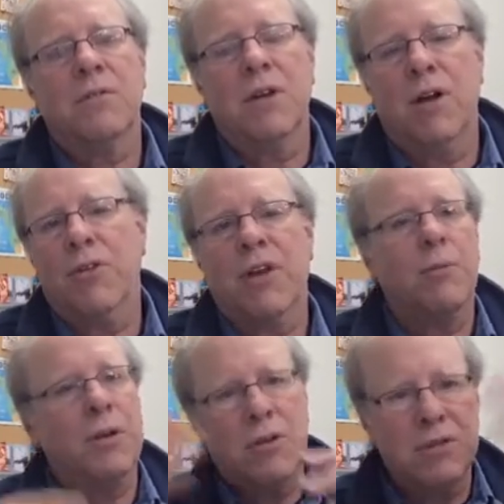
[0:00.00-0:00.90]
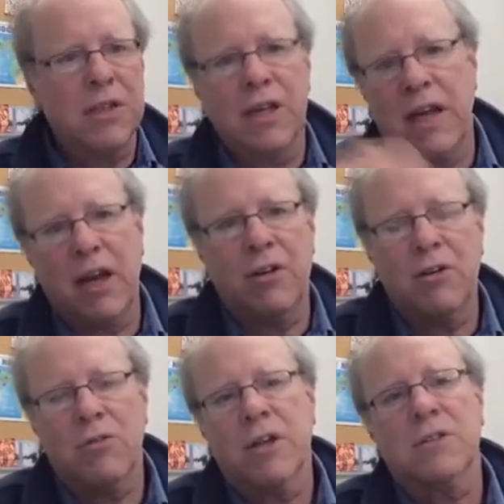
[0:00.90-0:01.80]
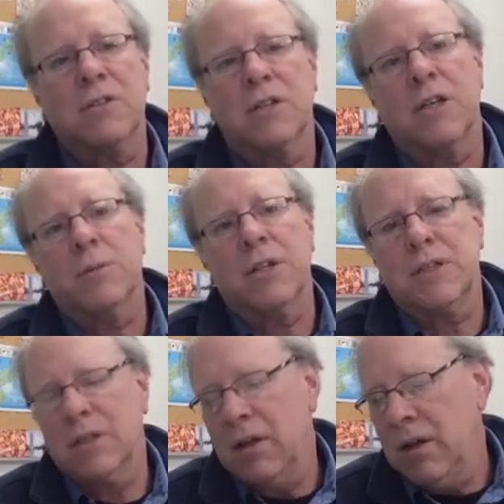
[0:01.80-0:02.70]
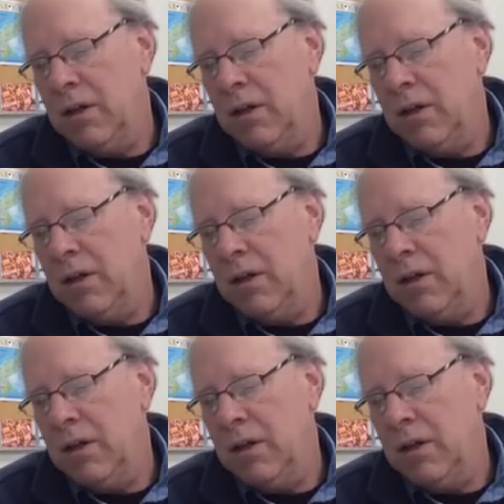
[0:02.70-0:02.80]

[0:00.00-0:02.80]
healthy. I've been using accounting tricks or gimmicks.